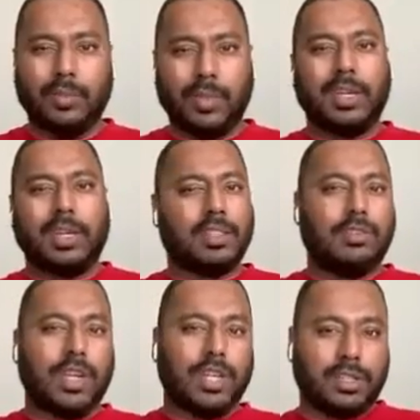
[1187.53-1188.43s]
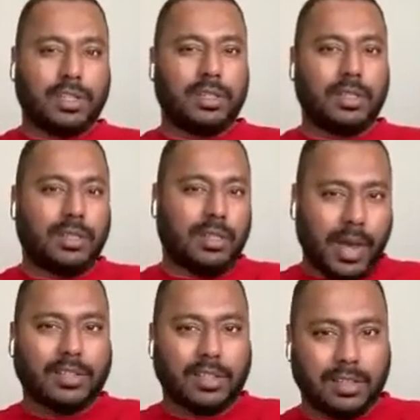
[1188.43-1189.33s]
but it doesn't reach the
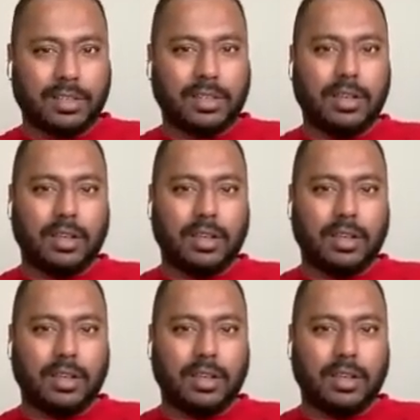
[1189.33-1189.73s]
masses.